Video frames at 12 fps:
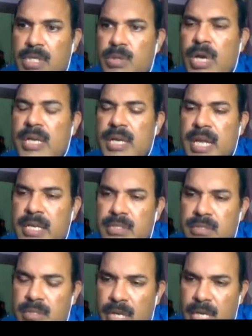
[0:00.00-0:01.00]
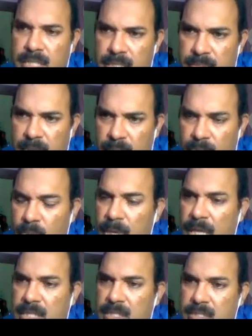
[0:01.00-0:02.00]
You are trying to correct it by
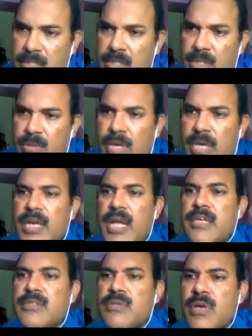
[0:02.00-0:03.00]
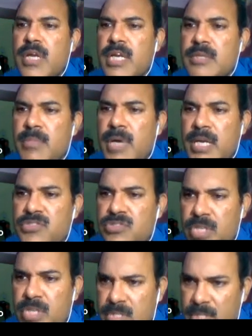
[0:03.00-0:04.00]
mobilization. You are trying to correct by
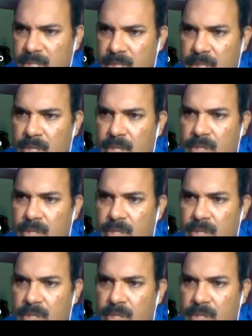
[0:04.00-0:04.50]
stretching.